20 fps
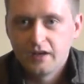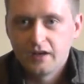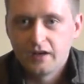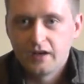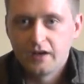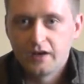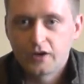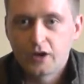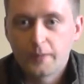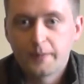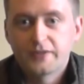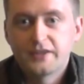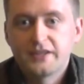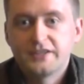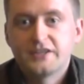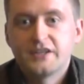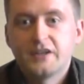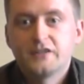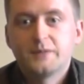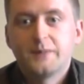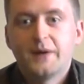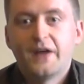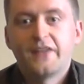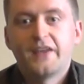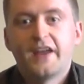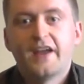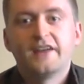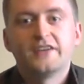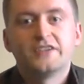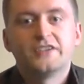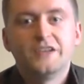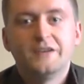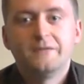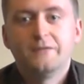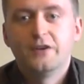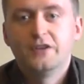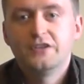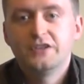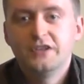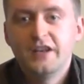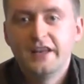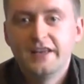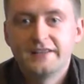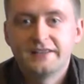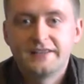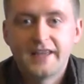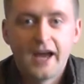A couple of things to note about the ASG version is